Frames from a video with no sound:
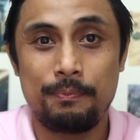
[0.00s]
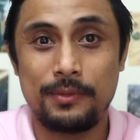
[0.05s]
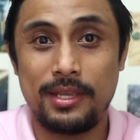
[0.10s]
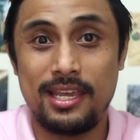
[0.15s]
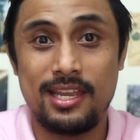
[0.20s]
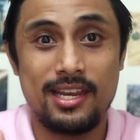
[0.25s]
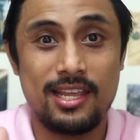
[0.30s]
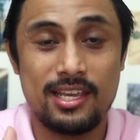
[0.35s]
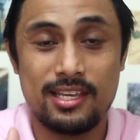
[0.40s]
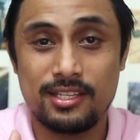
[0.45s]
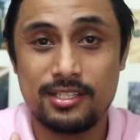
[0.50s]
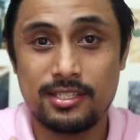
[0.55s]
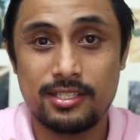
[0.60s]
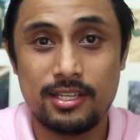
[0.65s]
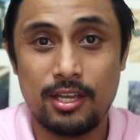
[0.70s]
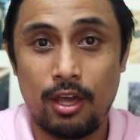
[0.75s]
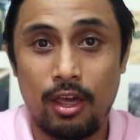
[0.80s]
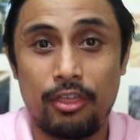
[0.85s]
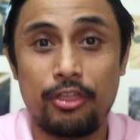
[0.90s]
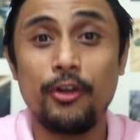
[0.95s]
in his
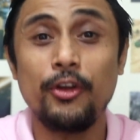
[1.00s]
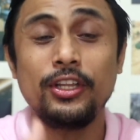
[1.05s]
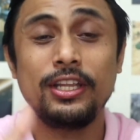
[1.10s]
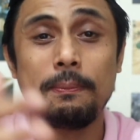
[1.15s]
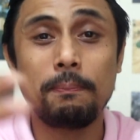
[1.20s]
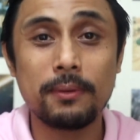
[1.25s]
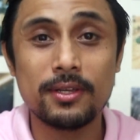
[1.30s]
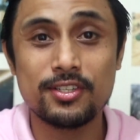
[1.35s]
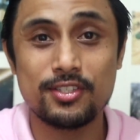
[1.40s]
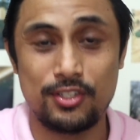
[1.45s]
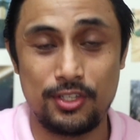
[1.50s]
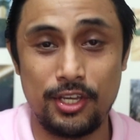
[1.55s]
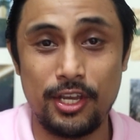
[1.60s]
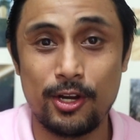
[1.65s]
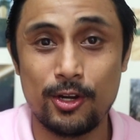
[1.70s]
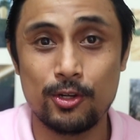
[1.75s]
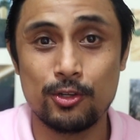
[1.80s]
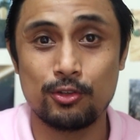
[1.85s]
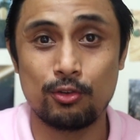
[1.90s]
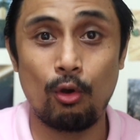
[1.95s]
30 plus
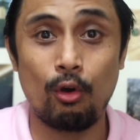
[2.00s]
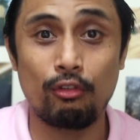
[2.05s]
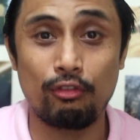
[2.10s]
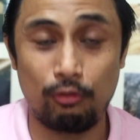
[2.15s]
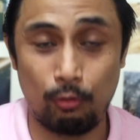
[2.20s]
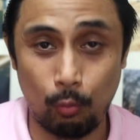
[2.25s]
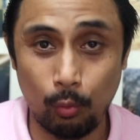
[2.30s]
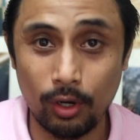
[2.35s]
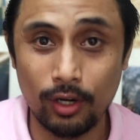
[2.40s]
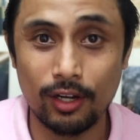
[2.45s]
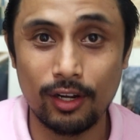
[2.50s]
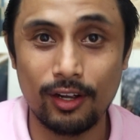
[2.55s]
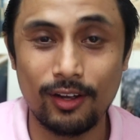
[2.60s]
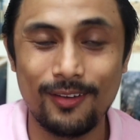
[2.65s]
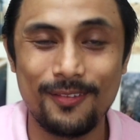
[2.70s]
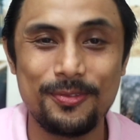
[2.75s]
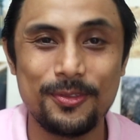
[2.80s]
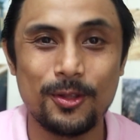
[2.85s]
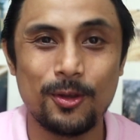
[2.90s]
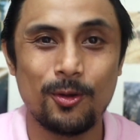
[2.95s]
years of work,
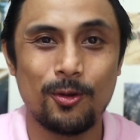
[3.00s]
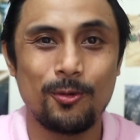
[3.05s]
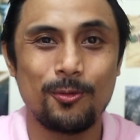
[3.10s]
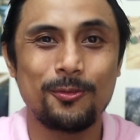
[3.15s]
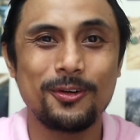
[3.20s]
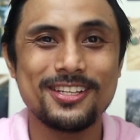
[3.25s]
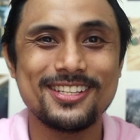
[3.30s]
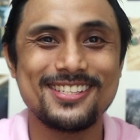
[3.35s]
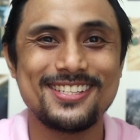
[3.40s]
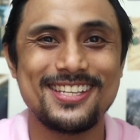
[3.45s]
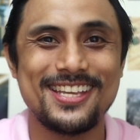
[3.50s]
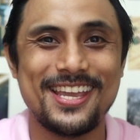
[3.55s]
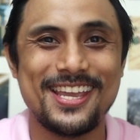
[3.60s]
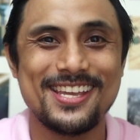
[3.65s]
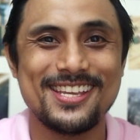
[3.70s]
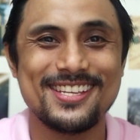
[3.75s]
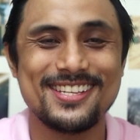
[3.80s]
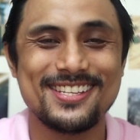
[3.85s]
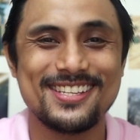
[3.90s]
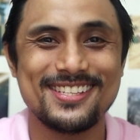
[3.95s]
what's
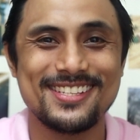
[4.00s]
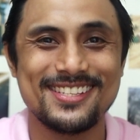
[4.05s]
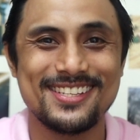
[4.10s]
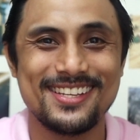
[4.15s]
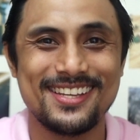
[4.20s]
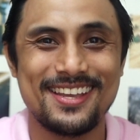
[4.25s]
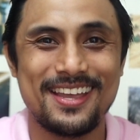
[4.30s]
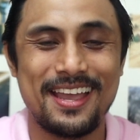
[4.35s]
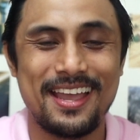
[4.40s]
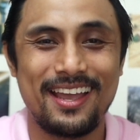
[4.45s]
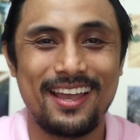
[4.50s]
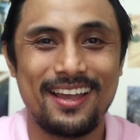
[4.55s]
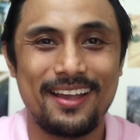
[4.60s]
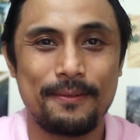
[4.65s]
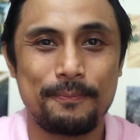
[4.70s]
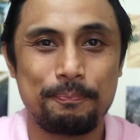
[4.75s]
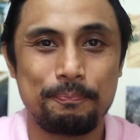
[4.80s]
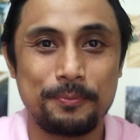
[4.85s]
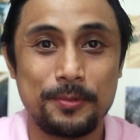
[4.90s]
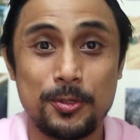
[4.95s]
his
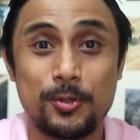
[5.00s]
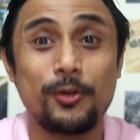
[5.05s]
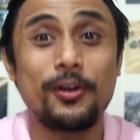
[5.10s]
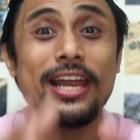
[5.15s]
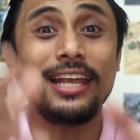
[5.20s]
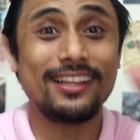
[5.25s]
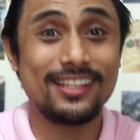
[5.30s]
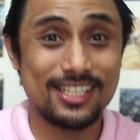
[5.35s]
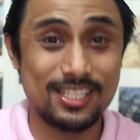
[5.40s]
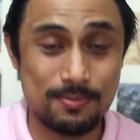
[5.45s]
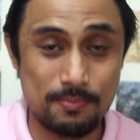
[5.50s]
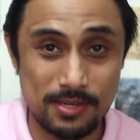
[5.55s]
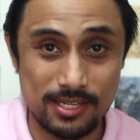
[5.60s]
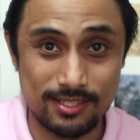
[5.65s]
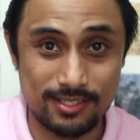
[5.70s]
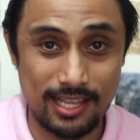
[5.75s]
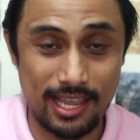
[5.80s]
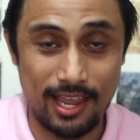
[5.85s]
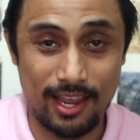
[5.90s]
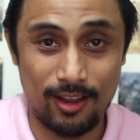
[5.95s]
greatest
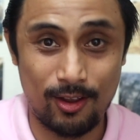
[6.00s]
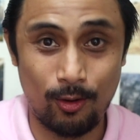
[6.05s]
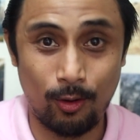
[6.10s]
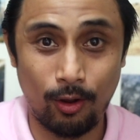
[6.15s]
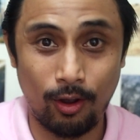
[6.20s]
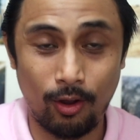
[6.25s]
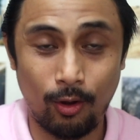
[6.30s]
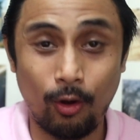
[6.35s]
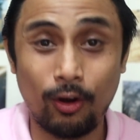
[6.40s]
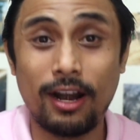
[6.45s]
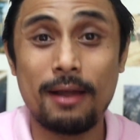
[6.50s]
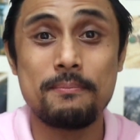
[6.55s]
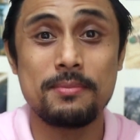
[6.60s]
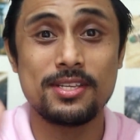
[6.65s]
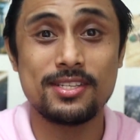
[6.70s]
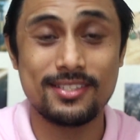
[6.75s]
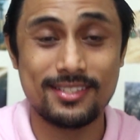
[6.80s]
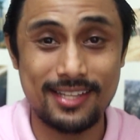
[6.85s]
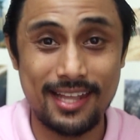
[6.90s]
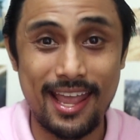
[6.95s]
mistake, or a
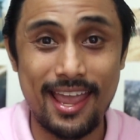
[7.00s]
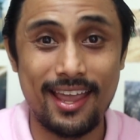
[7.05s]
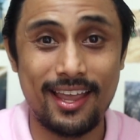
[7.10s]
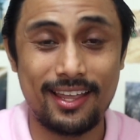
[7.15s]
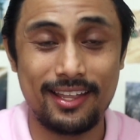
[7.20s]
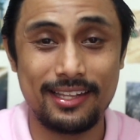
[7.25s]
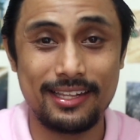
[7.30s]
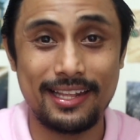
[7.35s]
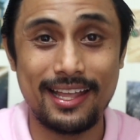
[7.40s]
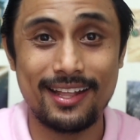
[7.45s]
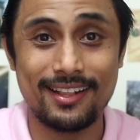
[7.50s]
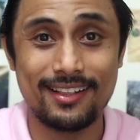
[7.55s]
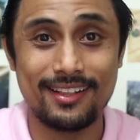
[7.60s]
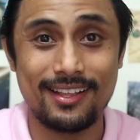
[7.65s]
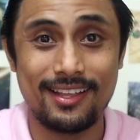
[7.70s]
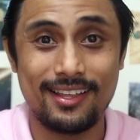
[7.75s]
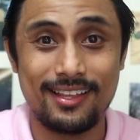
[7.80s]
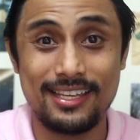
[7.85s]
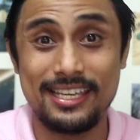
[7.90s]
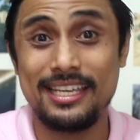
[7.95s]
mistake that
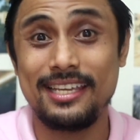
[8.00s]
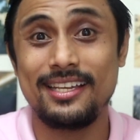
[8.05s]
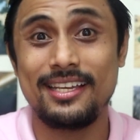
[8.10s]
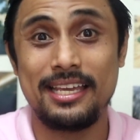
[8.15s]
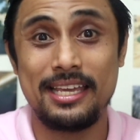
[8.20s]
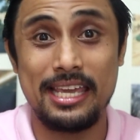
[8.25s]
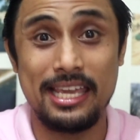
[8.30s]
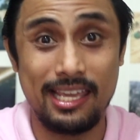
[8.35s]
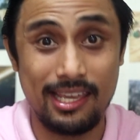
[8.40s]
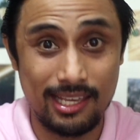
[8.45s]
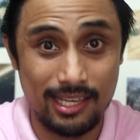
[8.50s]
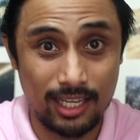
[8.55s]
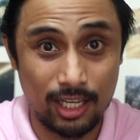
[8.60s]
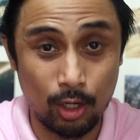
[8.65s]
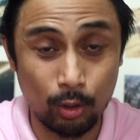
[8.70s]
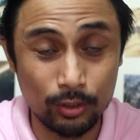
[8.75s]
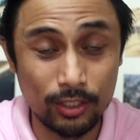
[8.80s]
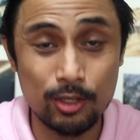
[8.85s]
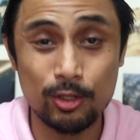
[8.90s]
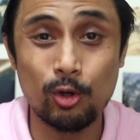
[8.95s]
he
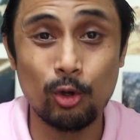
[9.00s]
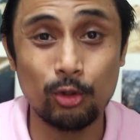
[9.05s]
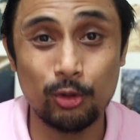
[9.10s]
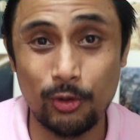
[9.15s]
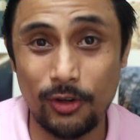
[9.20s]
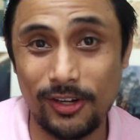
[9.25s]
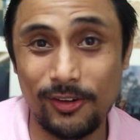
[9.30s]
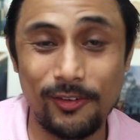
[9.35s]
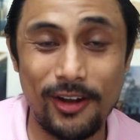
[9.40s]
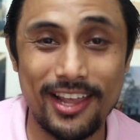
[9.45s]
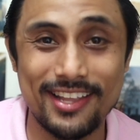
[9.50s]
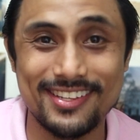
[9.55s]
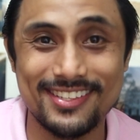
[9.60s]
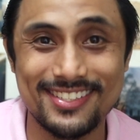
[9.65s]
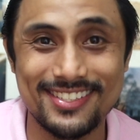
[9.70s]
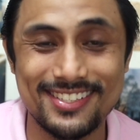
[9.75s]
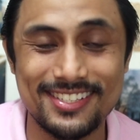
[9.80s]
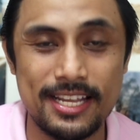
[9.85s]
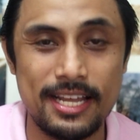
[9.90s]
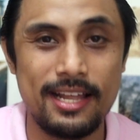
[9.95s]
quote unquote
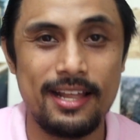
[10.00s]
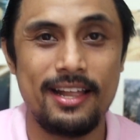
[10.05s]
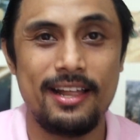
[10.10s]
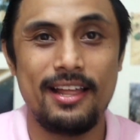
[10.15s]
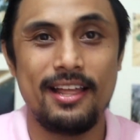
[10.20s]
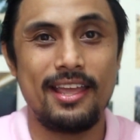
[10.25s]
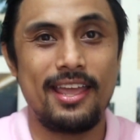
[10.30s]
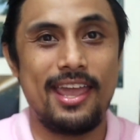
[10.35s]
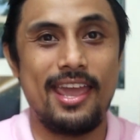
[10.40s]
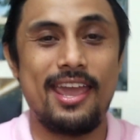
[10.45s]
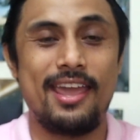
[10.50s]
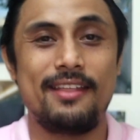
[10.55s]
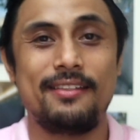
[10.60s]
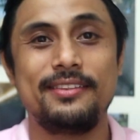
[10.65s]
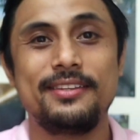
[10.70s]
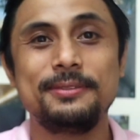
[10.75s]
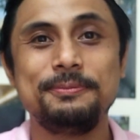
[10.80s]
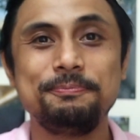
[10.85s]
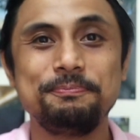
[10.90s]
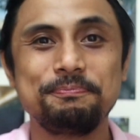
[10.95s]
regrets?
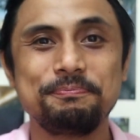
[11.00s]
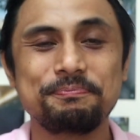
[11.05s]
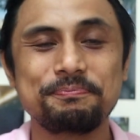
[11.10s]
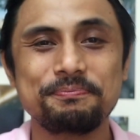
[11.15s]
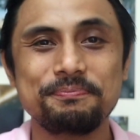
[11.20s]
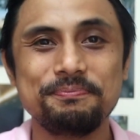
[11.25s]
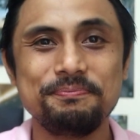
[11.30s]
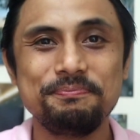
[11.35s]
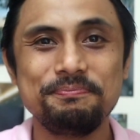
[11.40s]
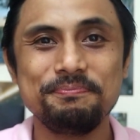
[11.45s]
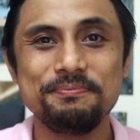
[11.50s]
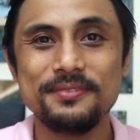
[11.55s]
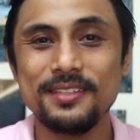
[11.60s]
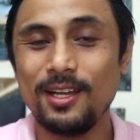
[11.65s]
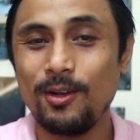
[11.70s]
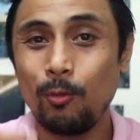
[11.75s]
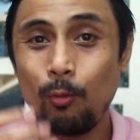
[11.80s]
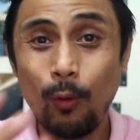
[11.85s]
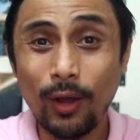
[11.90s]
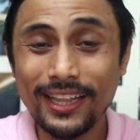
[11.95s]
And
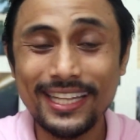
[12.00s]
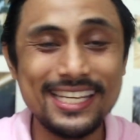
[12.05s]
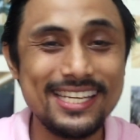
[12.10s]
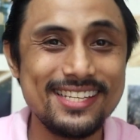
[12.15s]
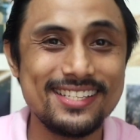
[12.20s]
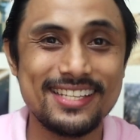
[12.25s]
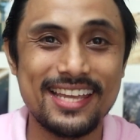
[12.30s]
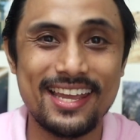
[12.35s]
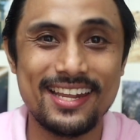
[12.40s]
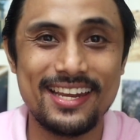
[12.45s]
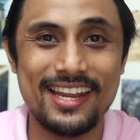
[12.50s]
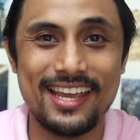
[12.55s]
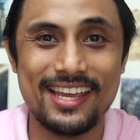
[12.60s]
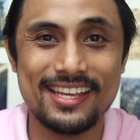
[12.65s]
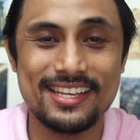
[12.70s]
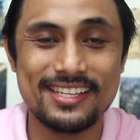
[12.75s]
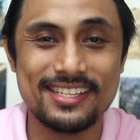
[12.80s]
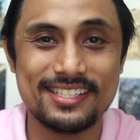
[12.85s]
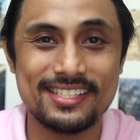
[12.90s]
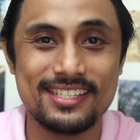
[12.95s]
what he said
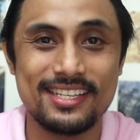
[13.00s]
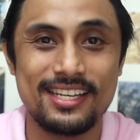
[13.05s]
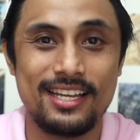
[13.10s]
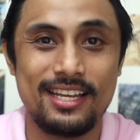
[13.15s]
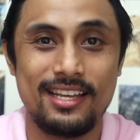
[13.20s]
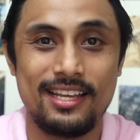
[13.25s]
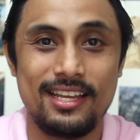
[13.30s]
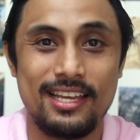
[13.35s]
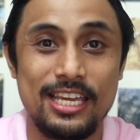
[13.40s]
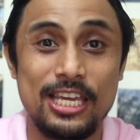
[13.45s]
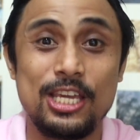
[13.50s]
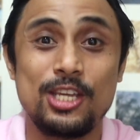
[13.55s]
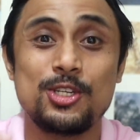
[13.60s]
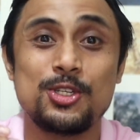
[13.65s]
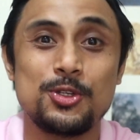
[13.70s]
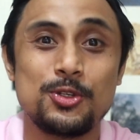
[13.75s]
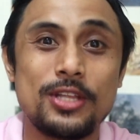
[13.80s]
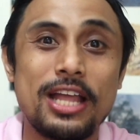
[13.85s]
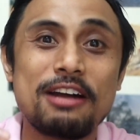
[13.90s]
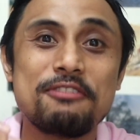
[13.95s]
is, he
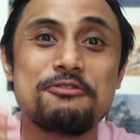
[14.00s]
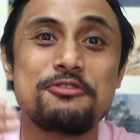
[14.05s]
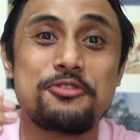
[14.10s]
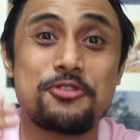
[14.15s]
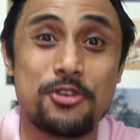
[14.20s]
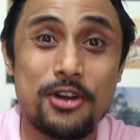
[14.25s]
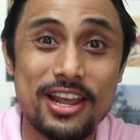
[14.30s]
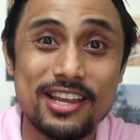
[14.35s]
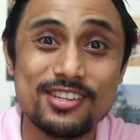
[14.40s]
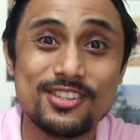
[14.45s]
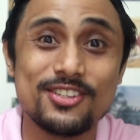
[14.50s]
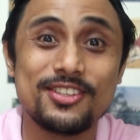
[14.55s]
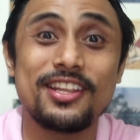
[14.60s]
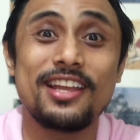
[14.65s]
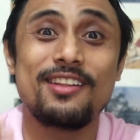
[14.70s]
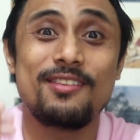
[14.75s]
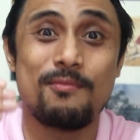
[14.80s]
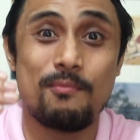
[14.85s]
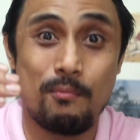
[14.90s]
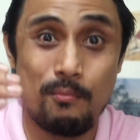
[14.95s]
should have
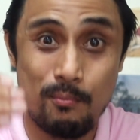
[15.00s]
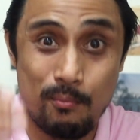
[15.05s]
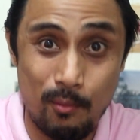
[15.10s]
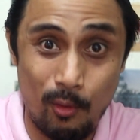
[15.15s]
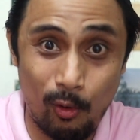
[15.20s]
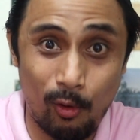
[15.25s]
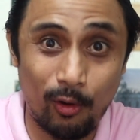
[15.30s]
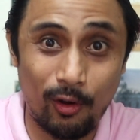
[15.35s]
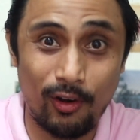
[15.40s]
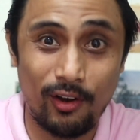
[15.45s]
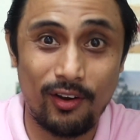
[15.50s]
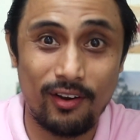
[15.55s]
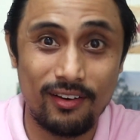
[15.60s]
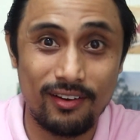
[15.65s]
rested more.